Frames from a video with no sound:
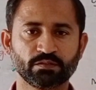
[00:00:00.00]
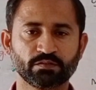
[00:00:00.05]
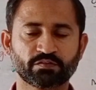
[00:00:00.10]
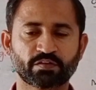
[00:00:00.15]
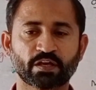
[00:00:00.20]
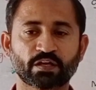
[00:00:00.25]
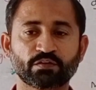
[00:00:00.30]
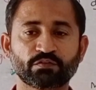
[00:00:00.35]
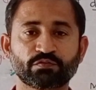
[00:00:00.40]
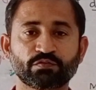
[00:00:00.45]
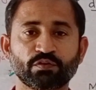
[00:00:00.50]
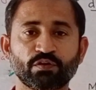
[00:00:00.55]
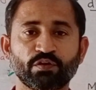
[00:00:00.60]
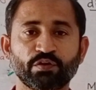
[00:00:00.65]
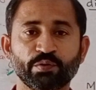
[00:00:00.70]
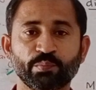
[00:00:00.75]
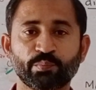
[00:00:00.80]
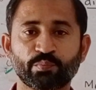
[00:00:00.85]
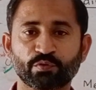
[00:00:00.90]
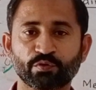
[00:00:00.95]
Sexual
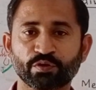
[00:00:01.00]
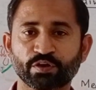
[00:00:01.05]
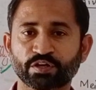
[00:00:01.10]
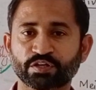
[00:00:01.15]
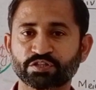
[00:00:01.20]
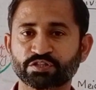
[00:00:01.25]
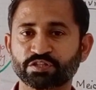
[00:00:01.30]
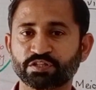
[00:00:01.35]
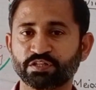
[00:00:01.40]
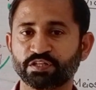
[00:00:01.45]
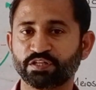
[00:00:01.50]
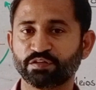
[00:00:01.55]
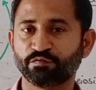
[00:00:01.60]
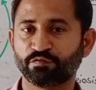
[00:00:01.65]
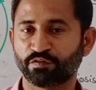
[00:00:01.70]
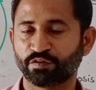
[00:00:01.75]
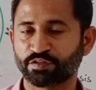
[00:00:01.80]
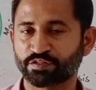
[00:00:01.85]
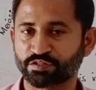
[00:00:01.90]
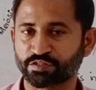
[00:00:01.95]
reproduction in
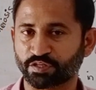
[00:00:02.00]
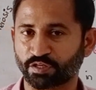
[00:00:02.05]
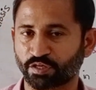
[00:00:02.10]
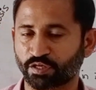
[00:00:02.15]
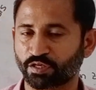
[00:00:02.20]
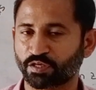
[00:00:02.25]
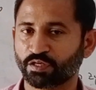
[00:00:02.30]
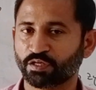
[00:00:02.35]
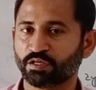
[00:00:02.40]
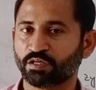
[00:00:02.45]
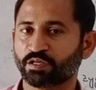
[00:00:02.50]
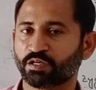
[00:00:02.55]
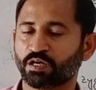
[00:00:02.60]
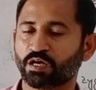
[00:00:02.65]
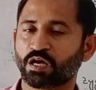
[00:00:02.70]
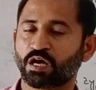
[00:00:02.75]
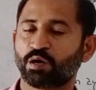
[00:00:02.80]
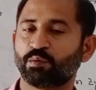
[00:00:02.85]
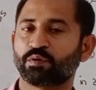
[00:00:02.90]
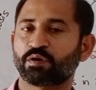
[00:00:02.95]
fungi.
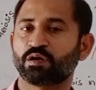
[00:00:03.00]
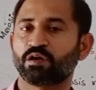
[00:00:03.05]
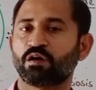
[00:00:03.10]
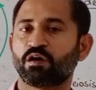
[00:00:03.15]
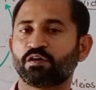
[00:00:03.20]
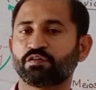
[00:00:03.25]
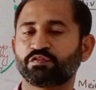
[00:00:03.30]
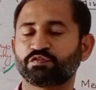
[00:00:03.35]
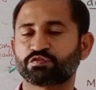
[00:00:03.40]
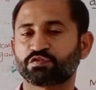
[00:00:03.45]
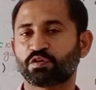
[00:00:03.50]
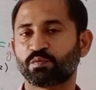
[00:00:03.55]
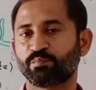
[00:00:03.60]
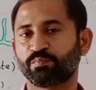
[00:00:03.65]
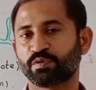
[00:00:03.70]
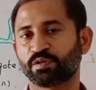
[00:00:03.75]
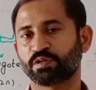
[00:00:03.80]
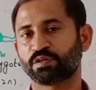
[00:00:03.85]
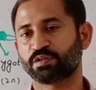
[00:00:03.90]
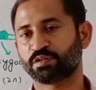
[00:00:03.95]
Our last
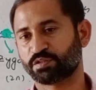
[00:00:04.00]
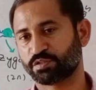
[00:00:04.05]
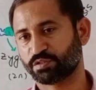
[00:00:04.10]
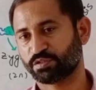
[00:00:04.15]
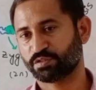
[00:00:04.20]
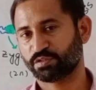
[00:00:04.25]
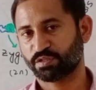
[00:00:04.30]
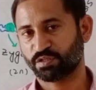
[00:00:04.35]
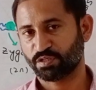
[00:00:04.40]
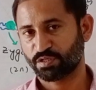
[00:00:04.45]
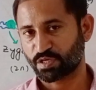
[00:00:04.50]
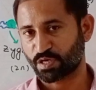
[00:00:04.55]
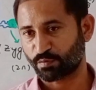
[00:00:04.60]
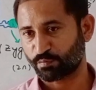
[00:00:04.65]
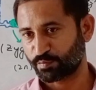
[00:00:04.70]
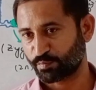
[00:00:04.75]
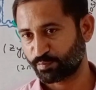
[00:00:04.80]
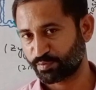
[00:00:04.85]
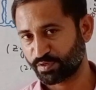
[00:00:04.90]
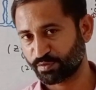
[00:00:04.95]
topic, in
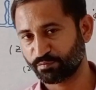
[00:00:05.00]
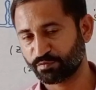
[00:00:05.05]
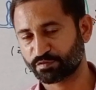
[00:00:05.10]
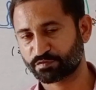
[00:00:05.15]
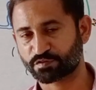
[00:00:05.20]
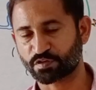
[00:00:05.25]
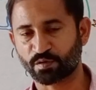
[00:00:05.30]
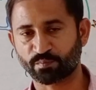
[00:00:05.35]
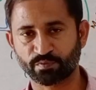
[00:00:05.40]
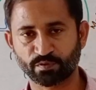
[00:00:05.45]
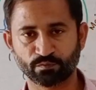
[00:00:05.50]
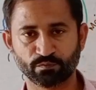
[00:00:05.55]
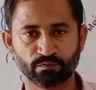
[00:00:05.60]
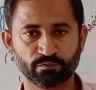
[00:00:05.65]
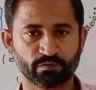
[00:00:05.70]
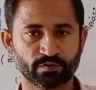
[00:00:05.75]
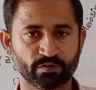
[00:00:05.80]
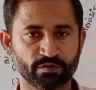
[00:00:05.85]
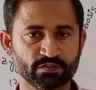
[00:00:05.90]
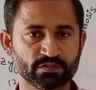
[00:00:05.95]
our previous topic, we
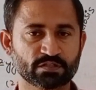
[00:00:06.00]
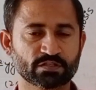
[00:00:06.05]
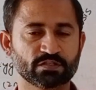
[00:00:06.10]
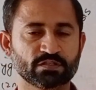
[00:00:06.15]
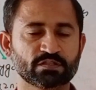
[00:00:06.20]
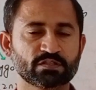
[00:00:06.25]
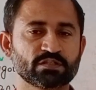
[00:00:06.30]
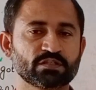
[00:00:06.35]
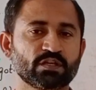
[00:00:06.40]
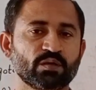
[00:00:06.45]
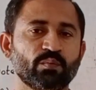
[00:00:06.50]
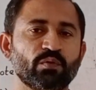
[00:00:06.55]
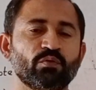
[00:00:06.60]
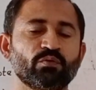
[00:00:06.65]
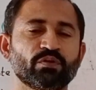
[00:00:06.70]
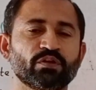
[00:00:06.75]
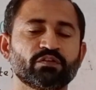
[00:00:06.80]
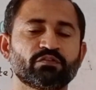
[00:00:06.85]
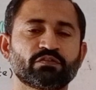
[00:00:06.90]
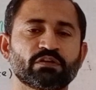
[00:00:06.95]
were discussing
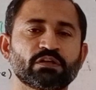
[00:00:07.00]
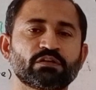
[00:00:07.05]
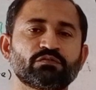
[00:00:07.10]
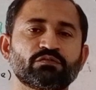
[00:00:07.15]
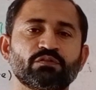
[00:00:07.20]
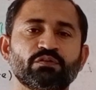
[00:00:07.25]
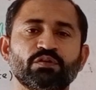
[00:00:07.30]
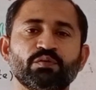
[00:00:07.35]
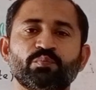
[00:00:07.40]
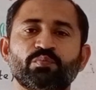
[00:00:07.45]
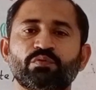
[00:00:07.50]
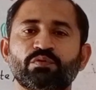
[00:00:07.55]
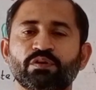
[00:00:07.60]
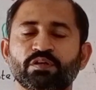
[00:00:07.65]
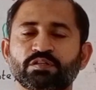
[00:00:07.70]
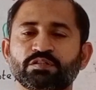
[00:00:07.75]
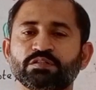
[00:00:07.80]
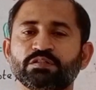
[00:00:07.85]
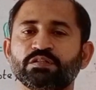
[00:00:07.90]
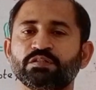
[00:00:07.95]
about asexual
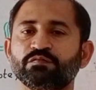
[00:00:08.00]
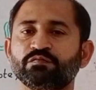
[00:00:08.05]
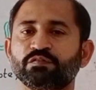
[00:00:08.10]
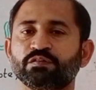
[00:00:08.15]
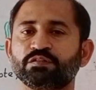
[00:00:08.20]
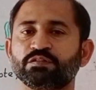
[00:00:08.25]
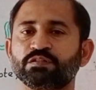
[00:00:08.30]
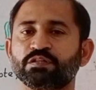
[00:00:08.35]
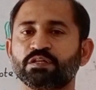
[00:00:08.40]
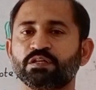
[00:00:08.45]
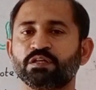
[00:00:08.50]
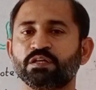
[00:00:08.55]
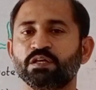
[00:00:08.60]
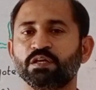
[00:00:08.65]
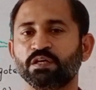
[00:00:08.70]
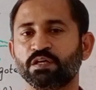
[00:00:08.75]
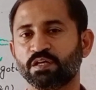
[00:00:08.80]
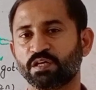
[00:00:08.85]
reproduction in fungi,